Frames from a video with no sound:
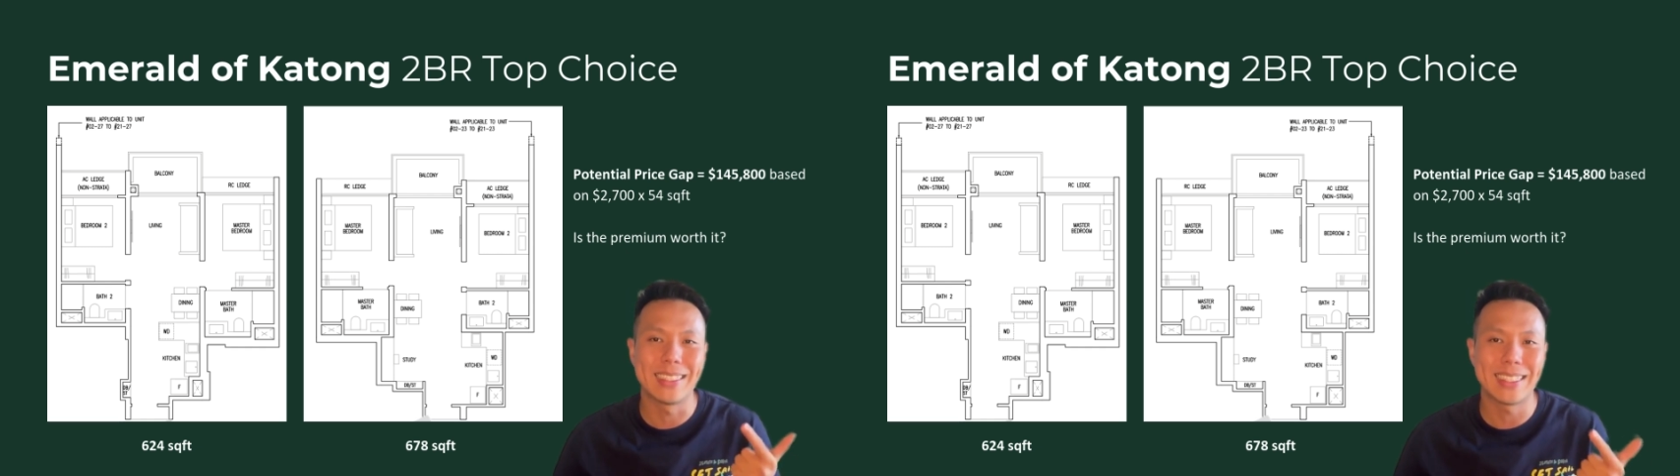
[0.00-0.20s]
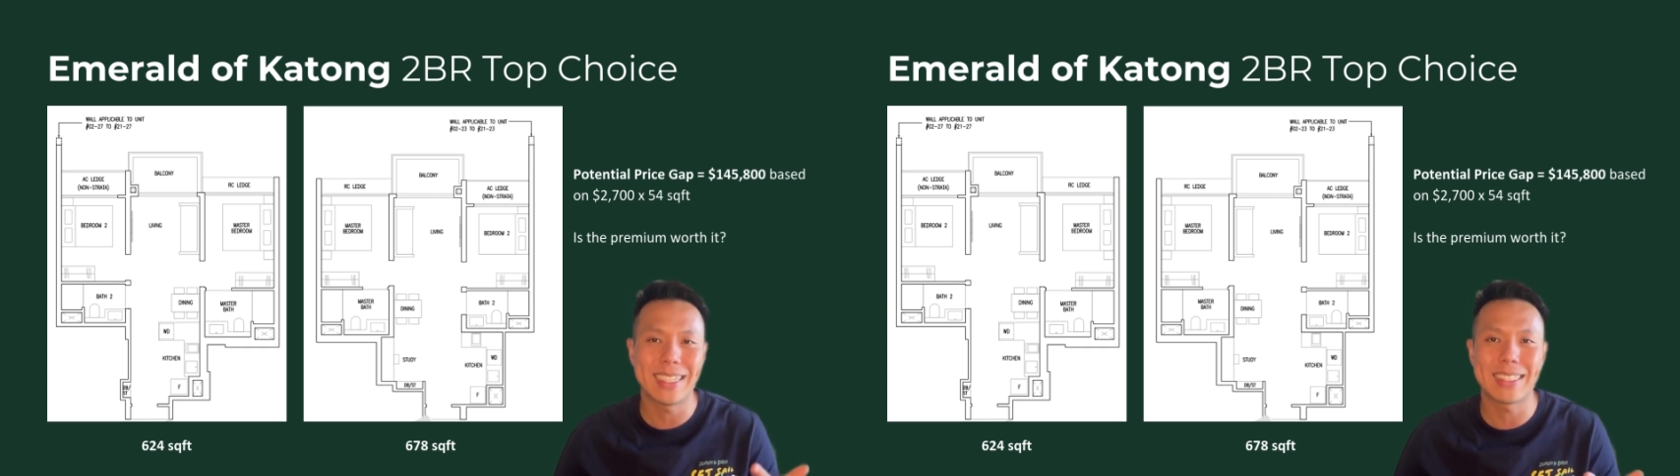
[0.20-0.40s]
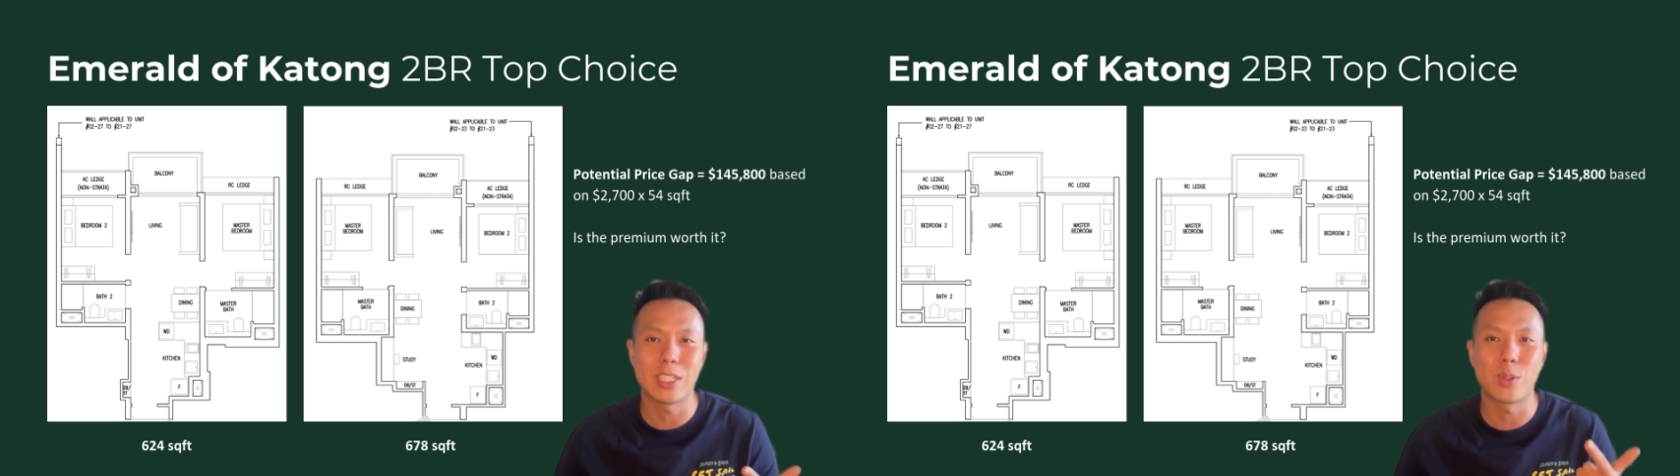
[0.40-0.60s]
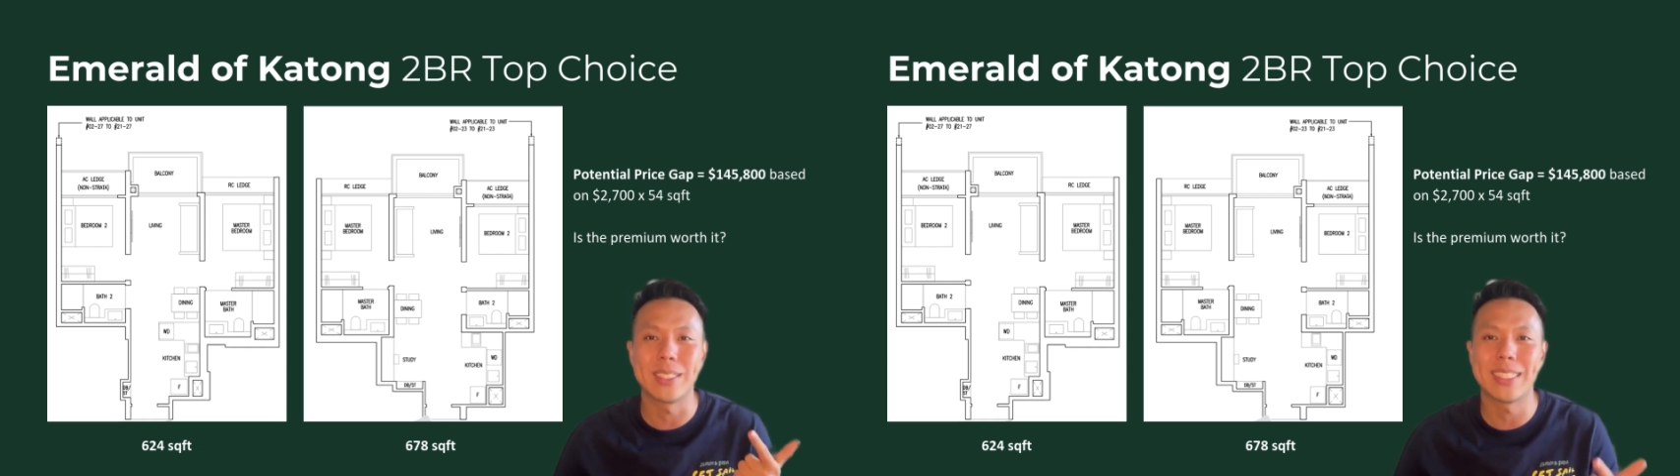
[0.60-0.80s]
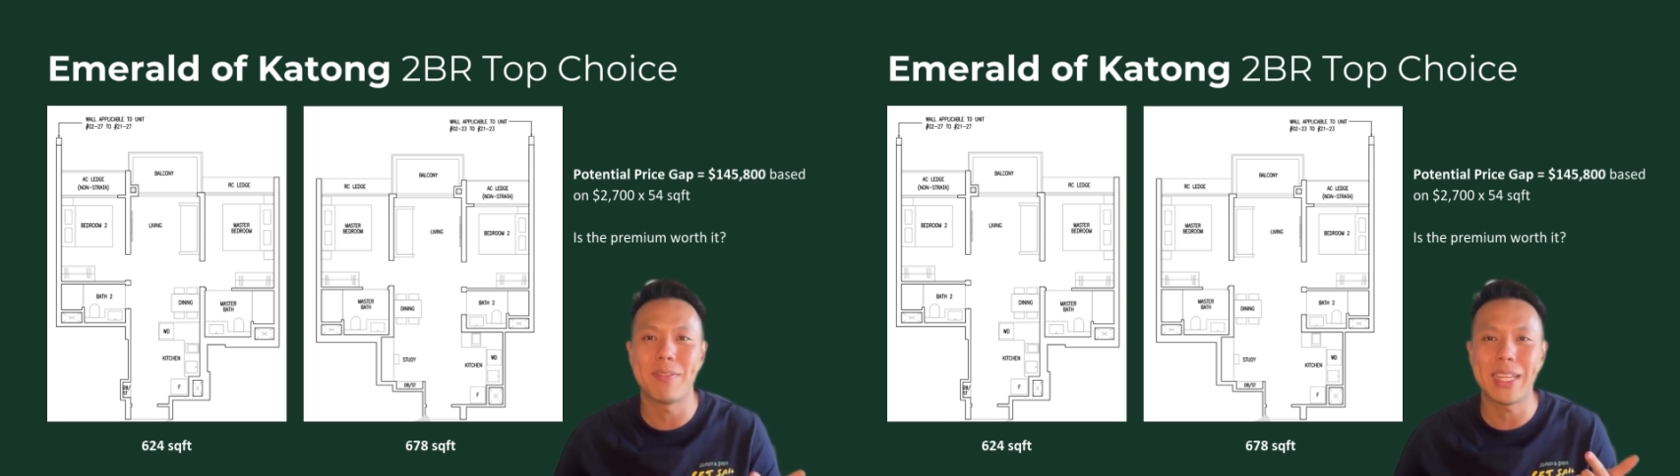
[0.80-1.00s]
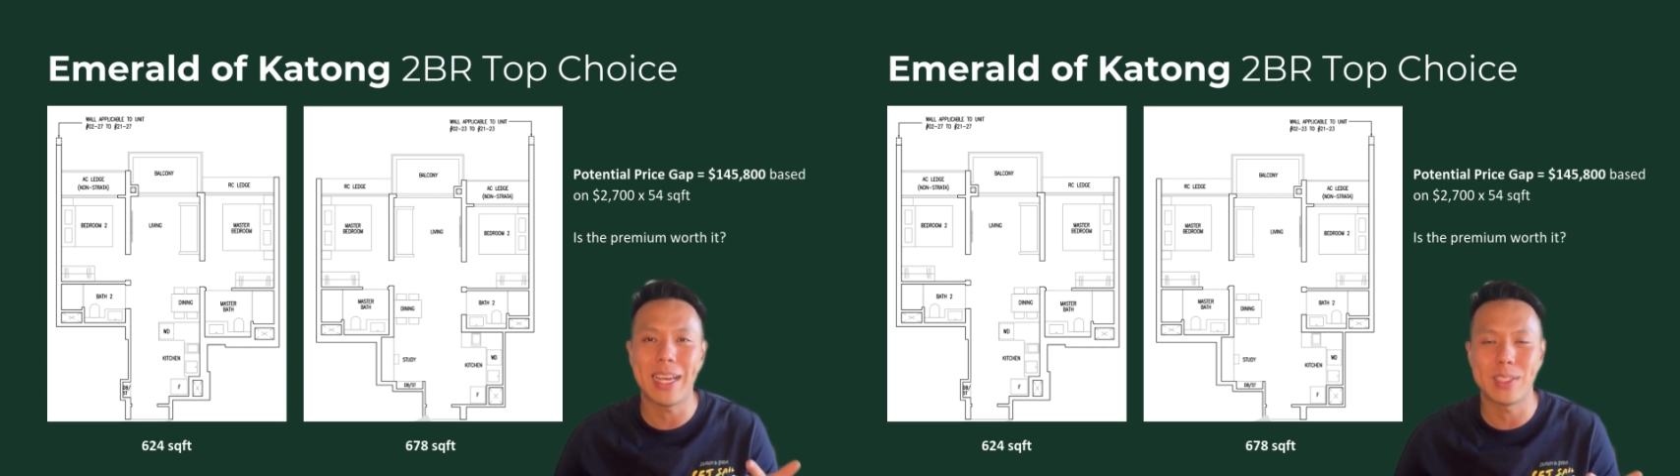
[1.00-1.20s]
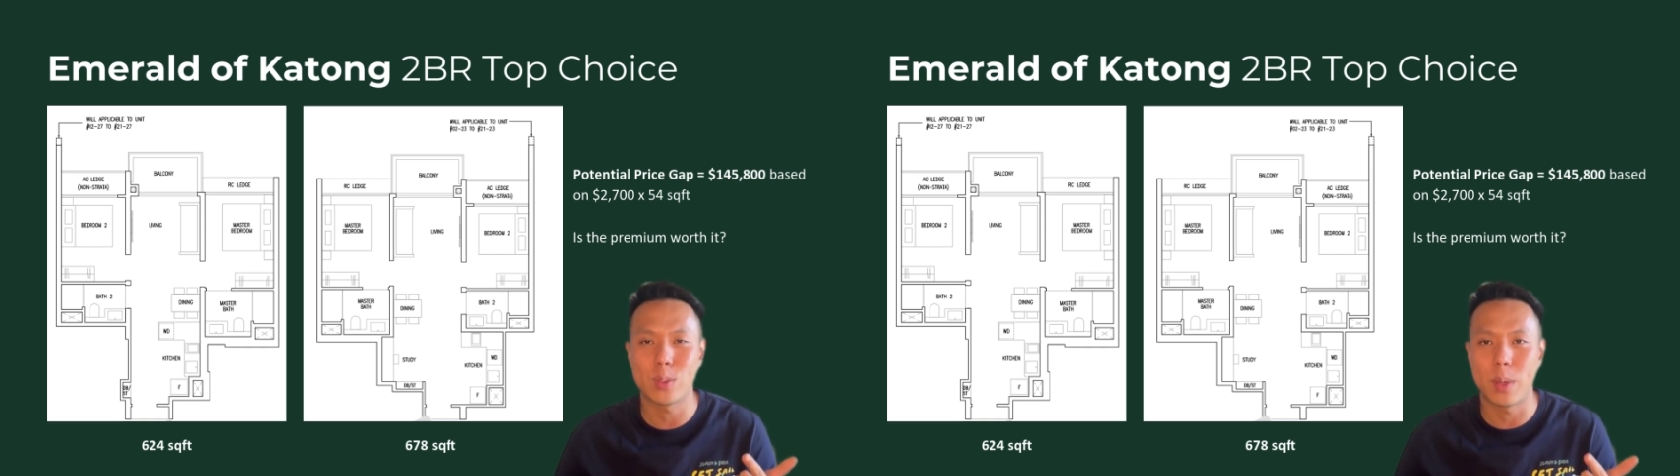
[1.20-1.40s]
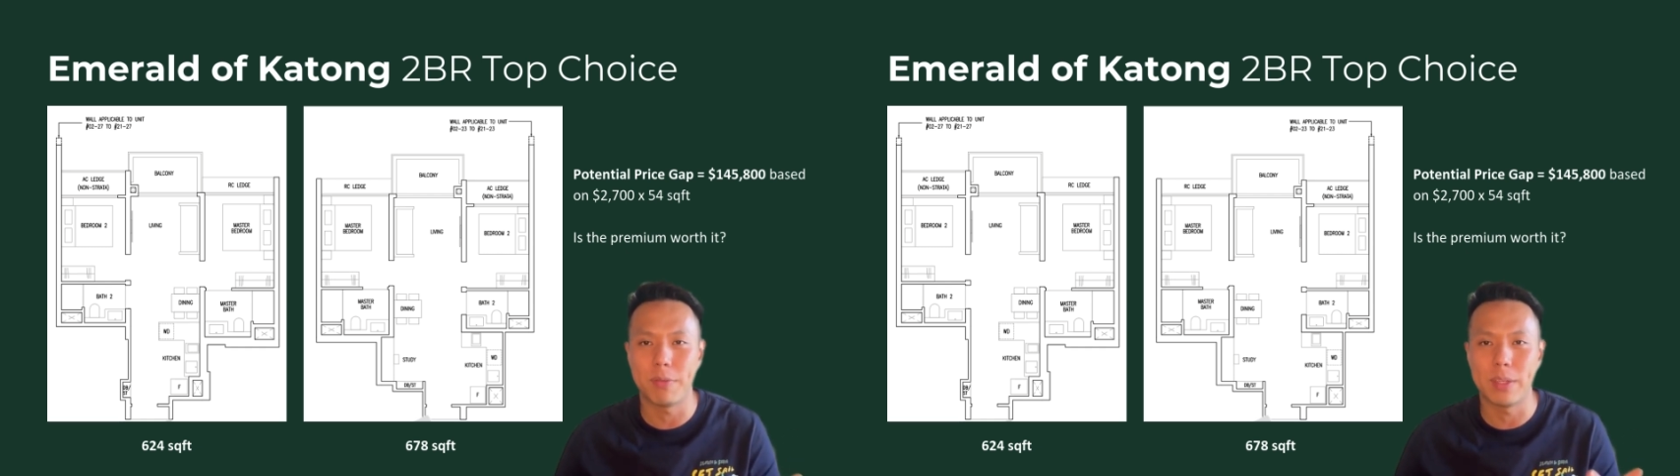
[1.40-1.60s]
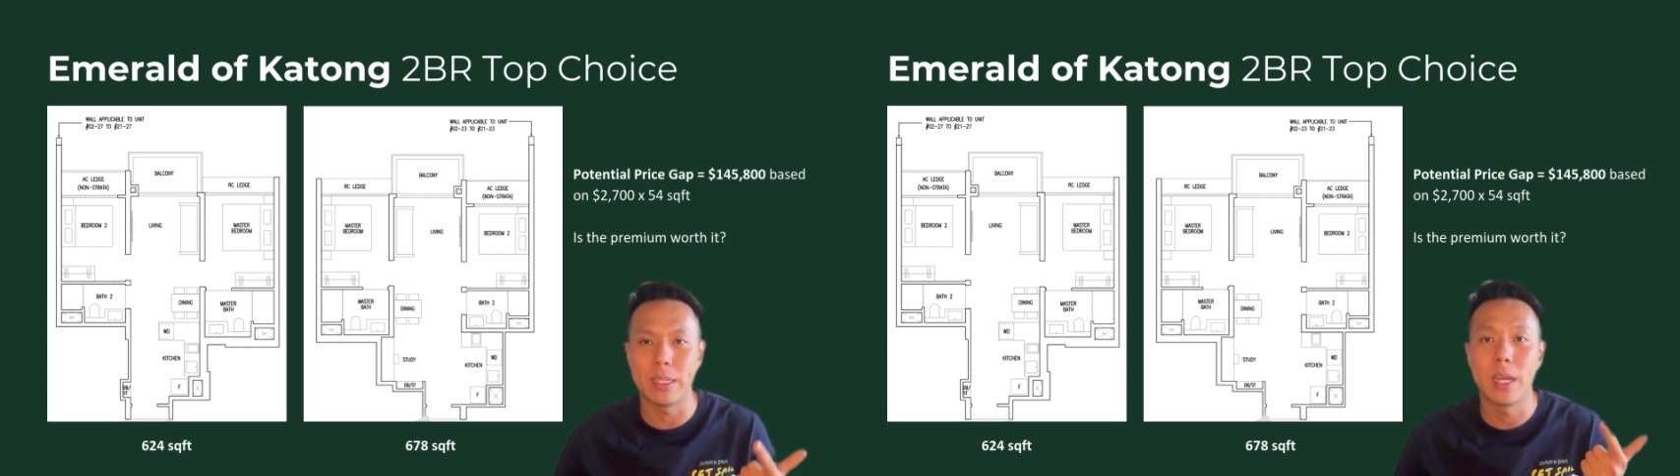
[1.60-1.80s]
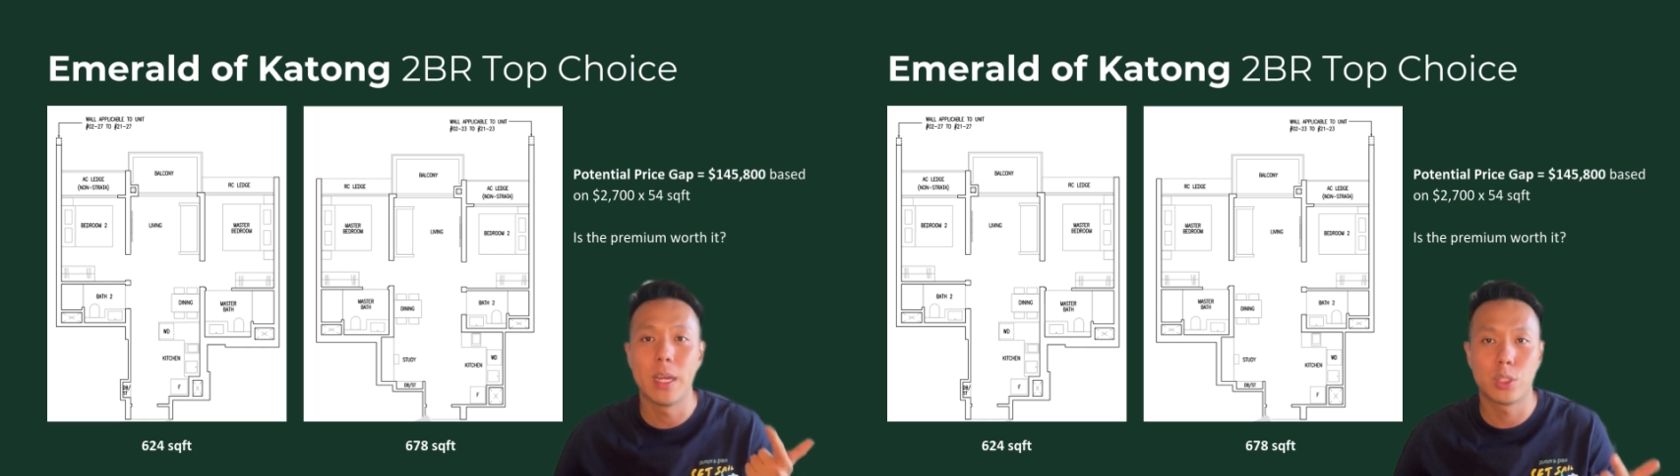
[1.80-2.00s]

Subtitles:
678 square feet